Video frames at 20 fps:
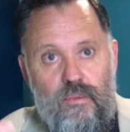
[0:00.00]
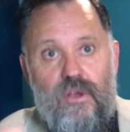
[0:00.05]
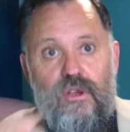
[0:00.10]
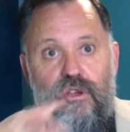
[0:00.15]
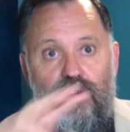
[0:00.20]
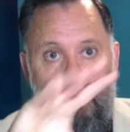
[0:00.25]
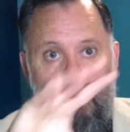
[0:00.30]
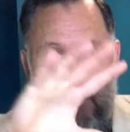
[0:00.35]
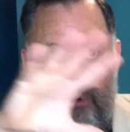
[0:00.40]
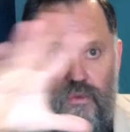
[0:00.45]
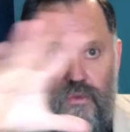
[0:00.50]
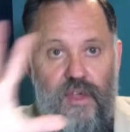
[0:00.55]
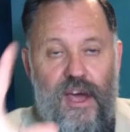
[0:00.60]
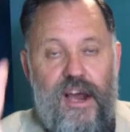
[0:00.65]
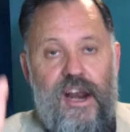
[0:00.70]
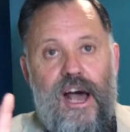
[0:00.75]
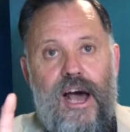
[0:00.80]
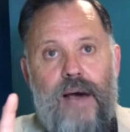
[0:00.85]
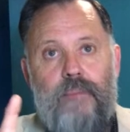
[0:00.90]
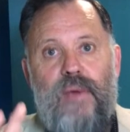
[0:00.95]
you put that
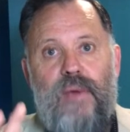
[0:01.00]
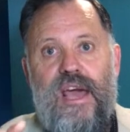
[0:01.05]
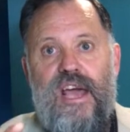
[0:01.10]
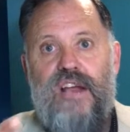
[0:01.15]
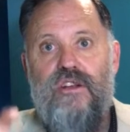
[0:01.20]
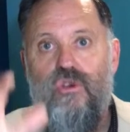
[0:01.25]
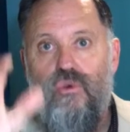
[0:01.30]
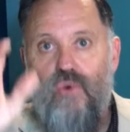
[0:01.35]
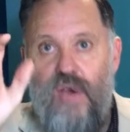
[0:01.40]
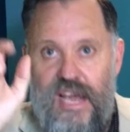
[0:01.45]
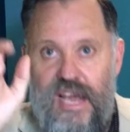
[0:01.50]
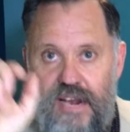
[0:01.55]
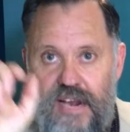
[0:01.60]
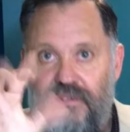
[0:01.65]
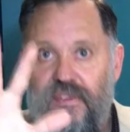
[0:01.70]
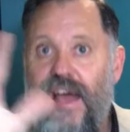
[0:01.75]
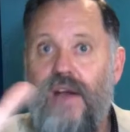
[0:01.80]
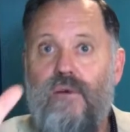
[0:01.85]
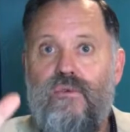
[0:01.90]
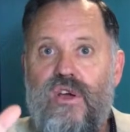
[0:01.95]
up and you hit
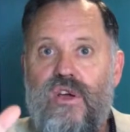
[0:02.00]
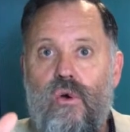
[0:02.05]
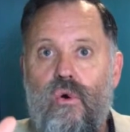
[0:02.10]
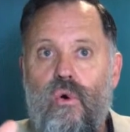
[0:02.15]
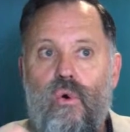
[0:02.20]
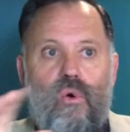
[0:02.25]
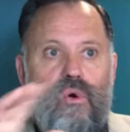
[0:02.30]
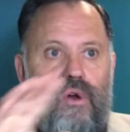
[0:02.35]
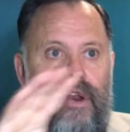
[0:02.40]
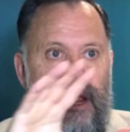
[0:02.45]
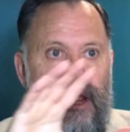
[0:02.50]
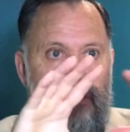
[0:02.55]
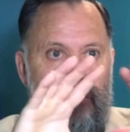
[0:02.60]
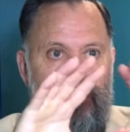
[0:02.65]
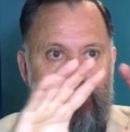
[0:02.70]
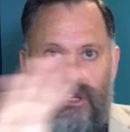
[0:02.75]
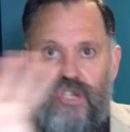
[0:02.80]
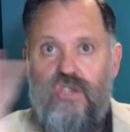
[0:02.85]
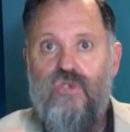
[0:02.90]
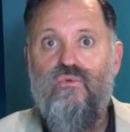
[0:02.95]
that record and you
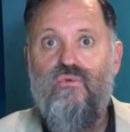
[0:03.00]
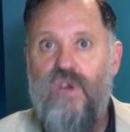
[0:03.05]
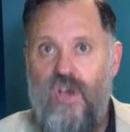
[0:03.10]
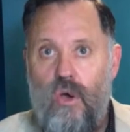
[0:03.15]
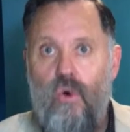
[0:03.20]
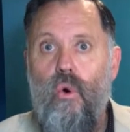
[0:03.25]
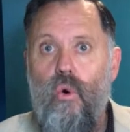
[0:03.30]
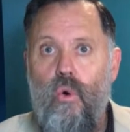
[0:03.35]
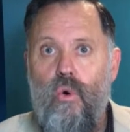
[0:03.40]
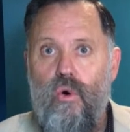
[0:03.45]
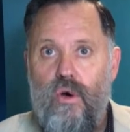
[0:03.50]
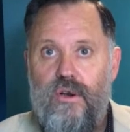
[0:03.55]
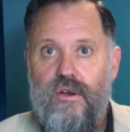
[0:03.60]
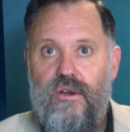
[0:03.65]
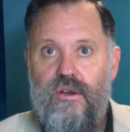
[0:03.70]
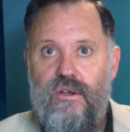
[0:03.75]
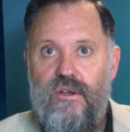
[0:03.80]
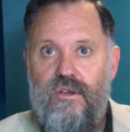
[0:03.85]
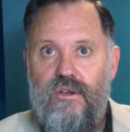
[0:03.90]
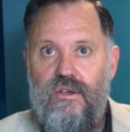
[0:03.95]
just record
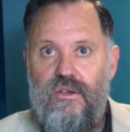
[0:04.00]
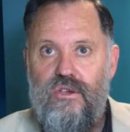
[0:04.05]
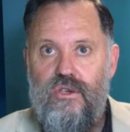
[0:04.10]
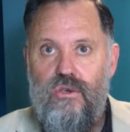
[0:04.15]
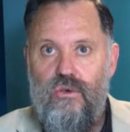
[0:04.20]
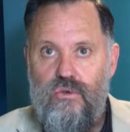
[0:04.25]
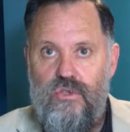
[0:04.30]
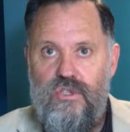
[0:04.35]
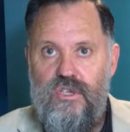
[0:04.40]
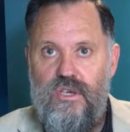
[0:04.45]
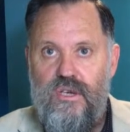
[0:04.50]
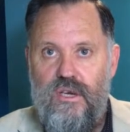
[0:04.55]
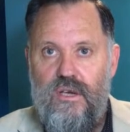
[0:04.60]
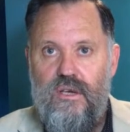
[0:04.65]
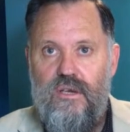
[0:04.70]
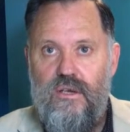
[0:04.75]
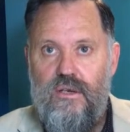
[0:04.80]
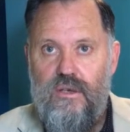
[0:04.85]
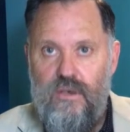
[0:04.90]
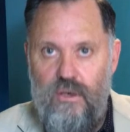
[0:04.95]
using
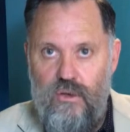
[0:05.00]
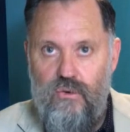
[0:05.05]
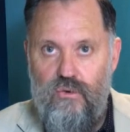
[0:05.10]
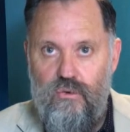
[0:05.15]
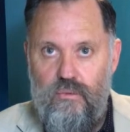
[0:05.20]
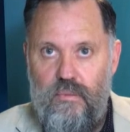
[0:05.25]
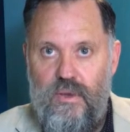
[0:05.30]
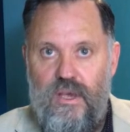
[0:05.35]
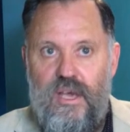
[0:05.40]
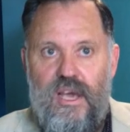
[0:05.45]
Loom,